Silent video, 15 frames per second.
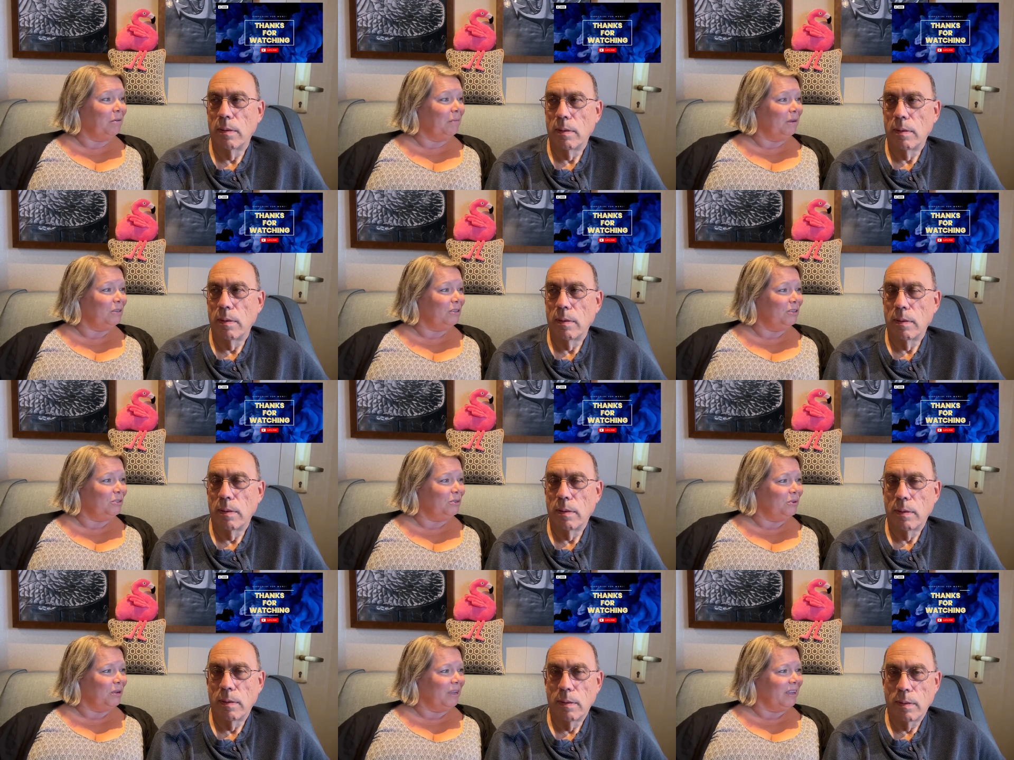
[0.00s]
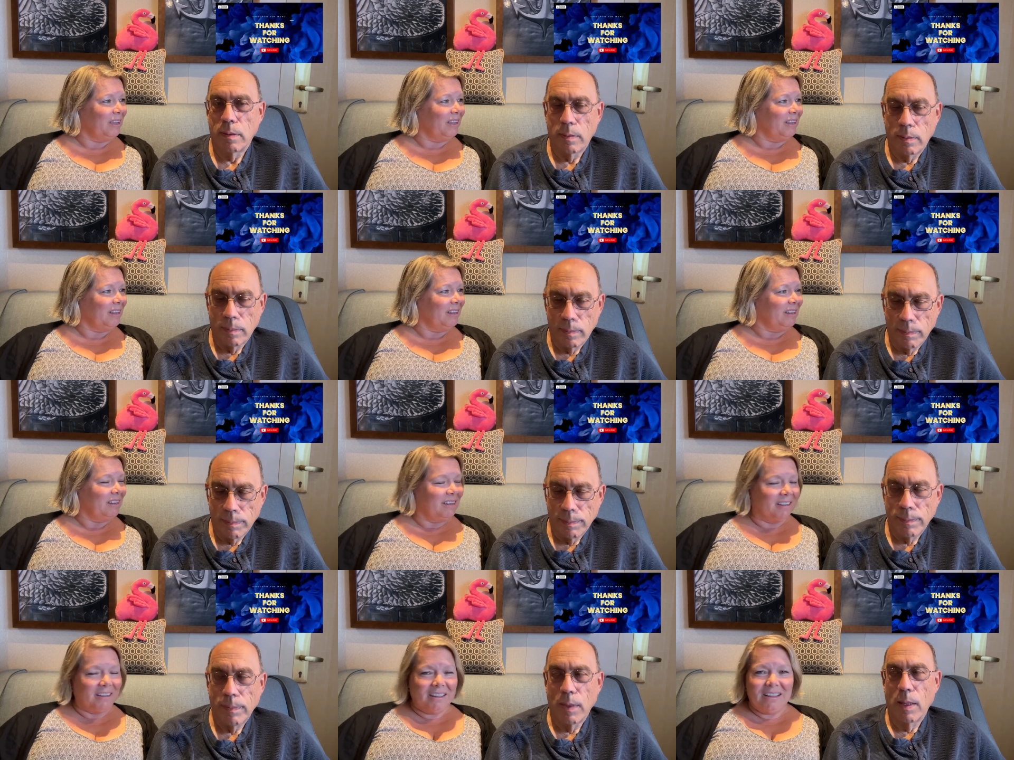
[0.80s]
Speaker 1: much enjoying it.
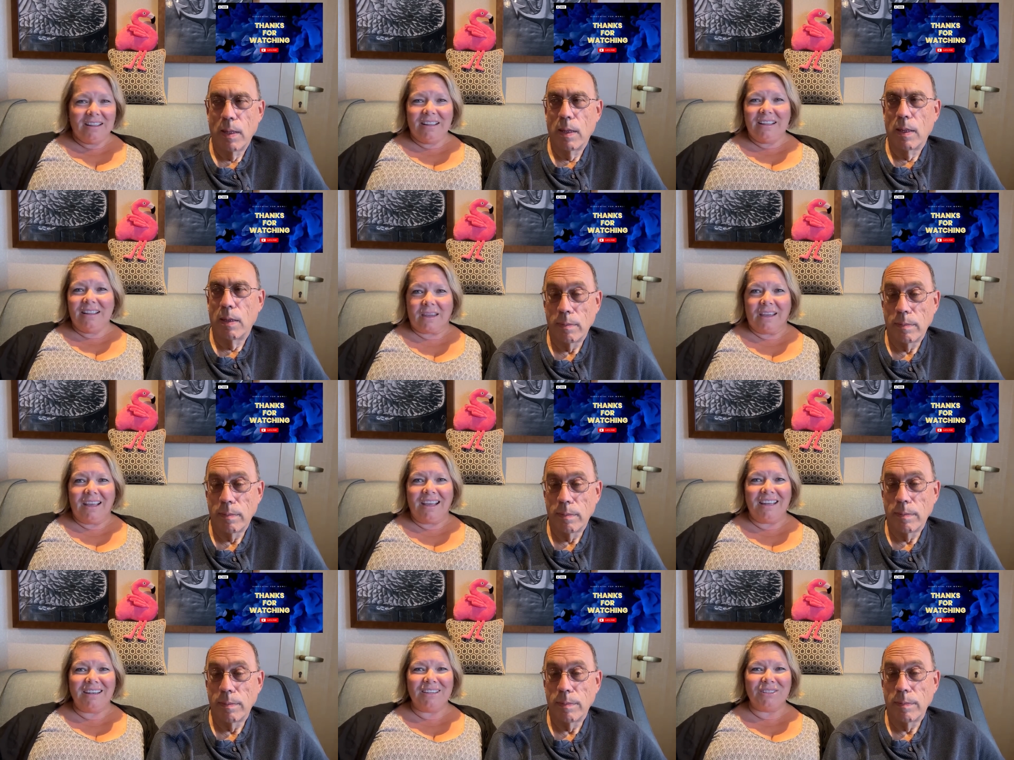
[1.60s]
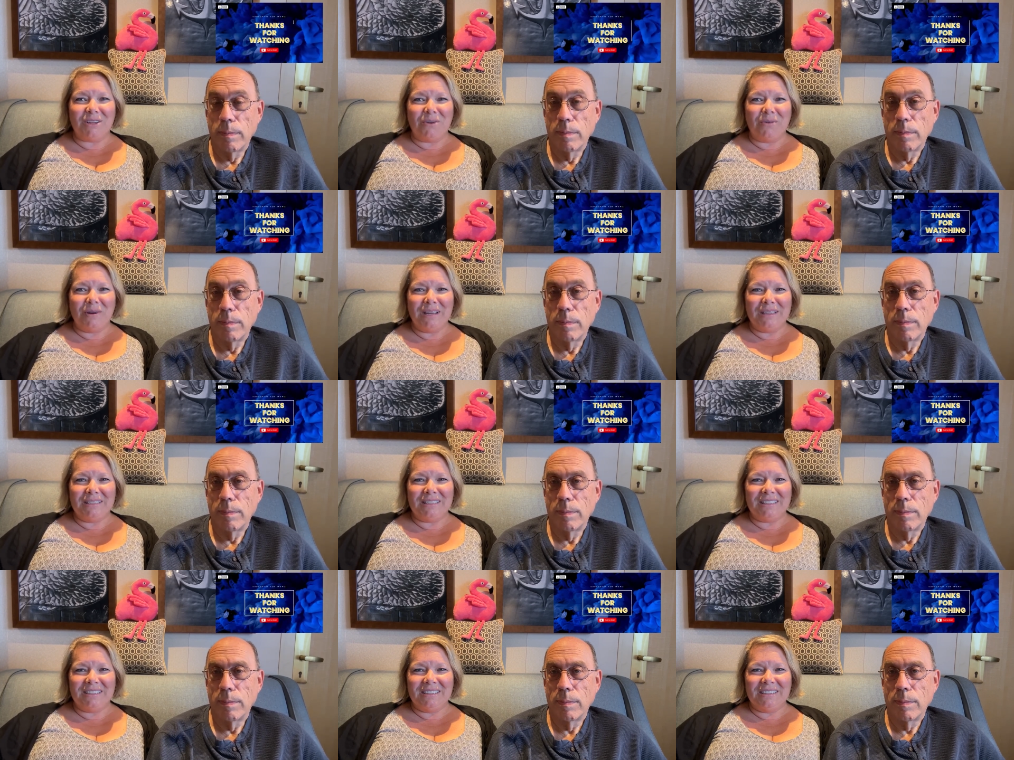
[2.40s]
And as
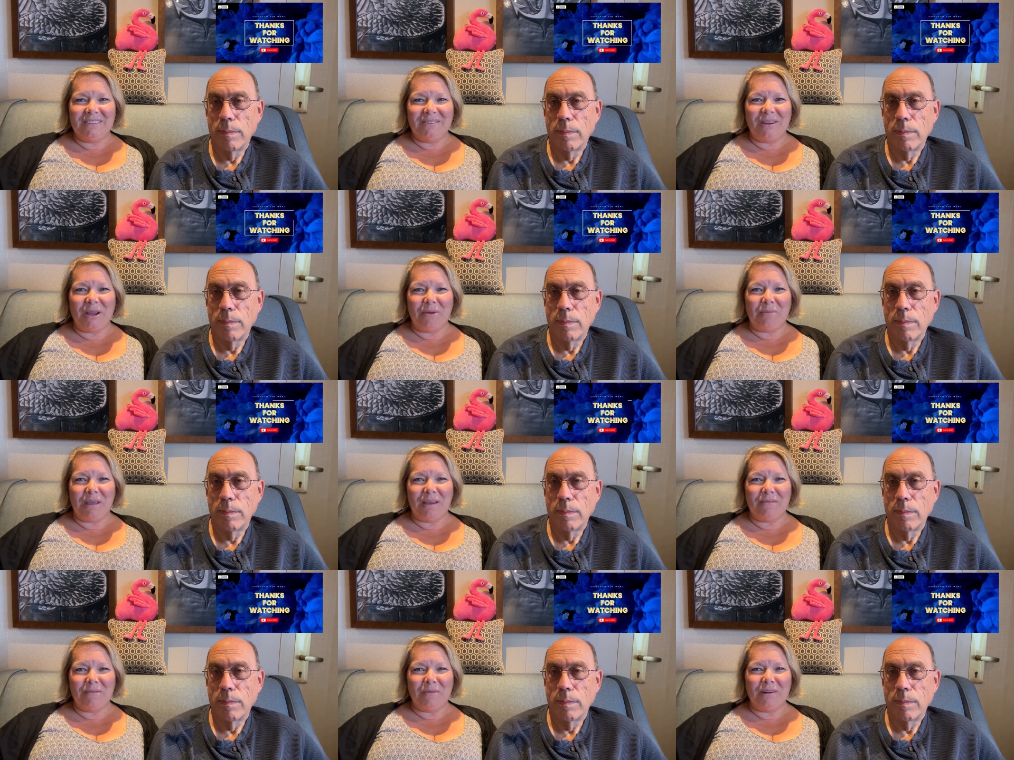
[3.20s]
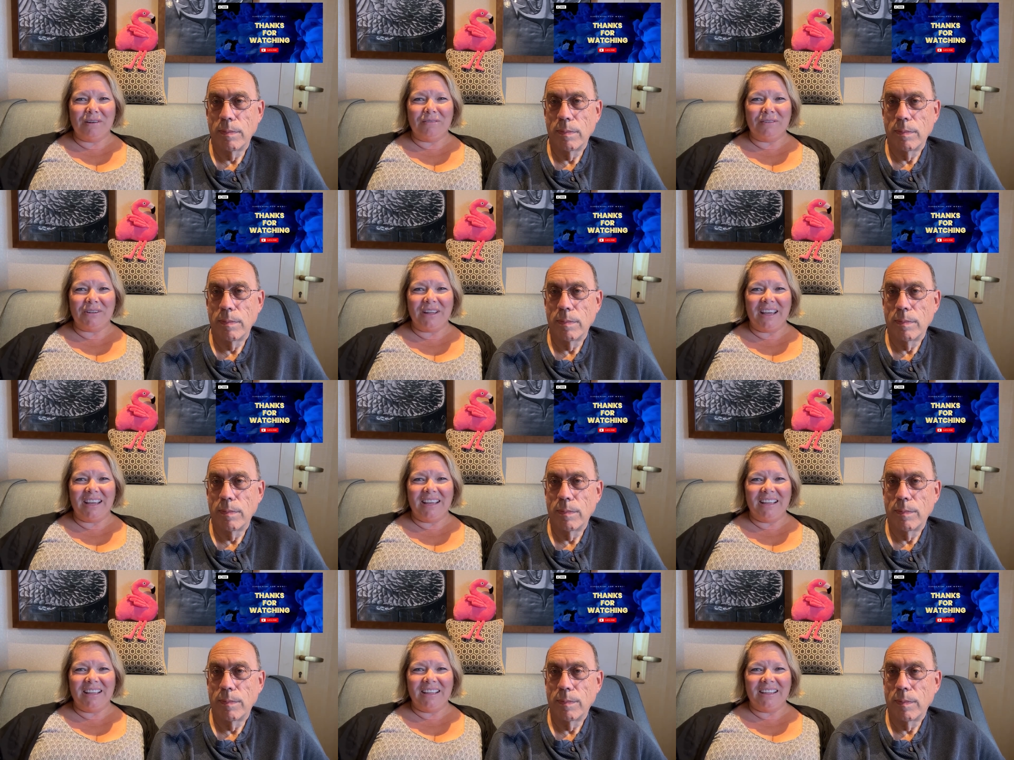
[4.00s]
always, we hope you have a wonderful day.
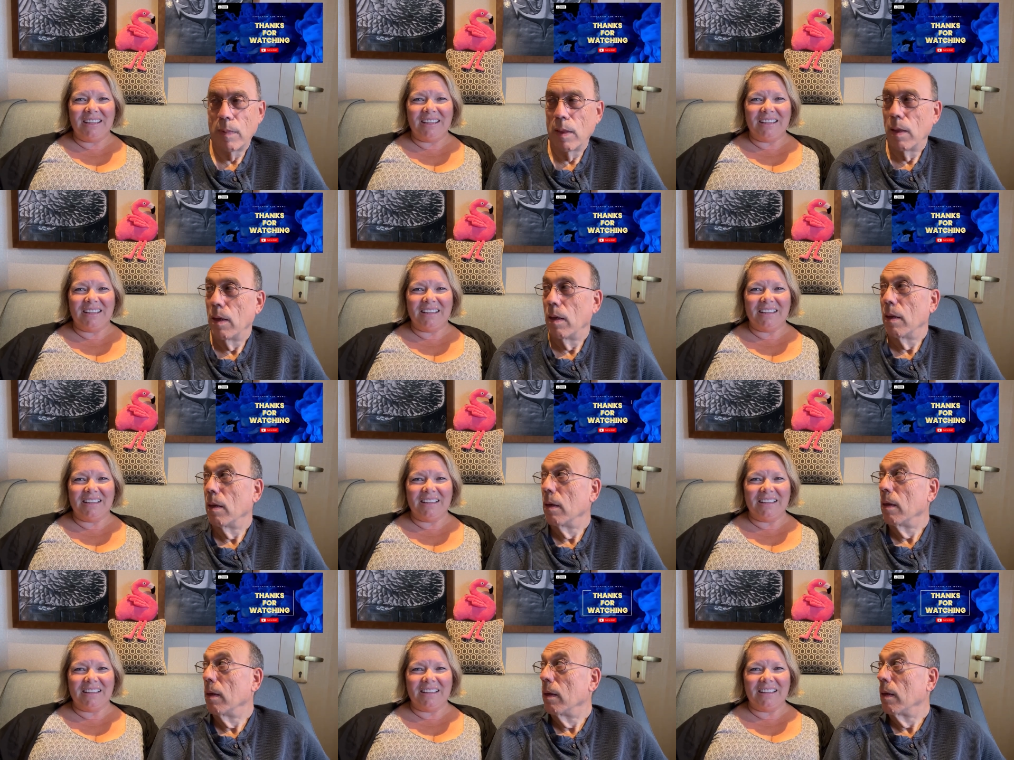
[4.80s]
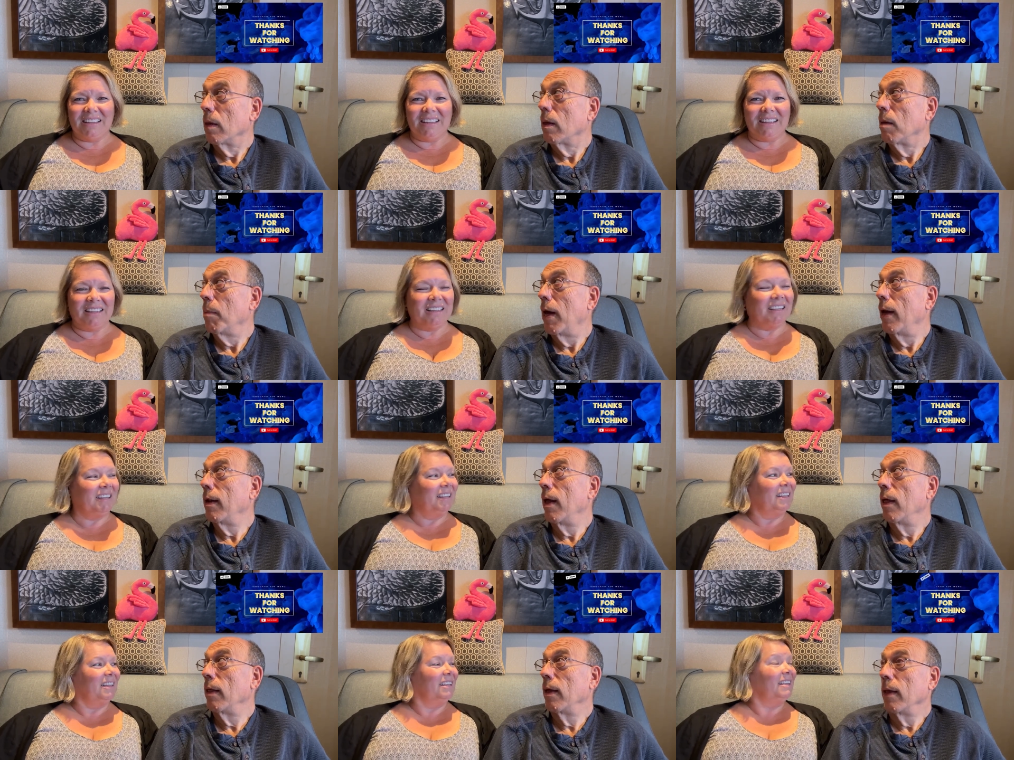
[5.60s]
Speaker 2: Goodbye,
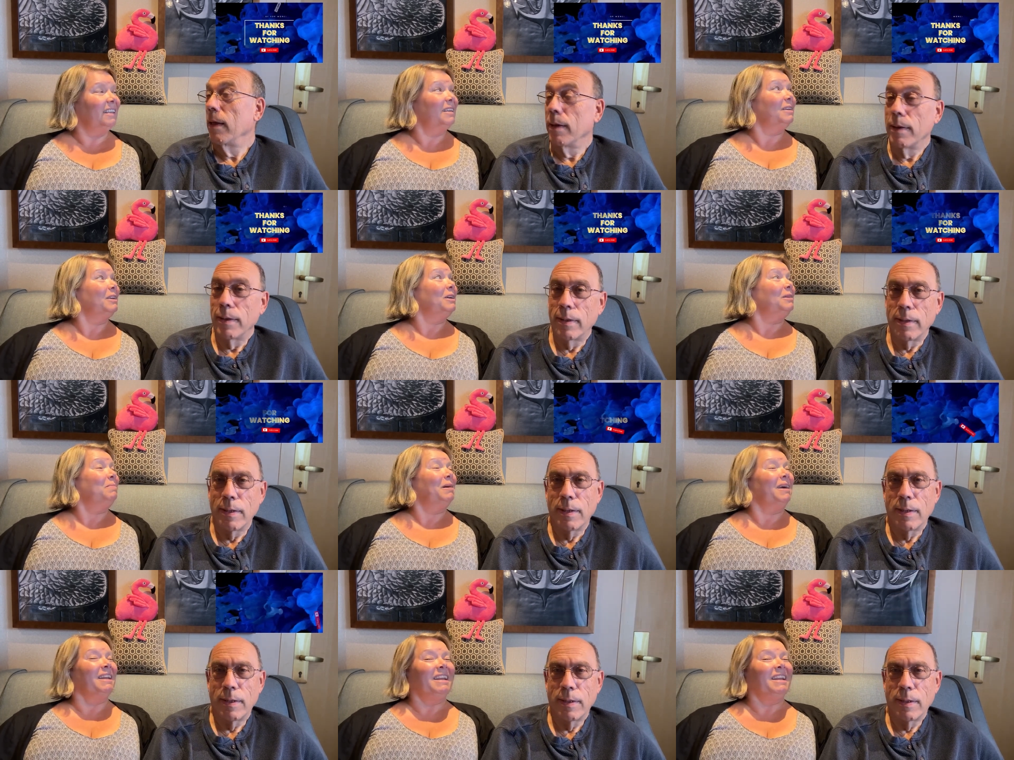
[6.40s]
Nellie.
Speaker 1: Goodbye,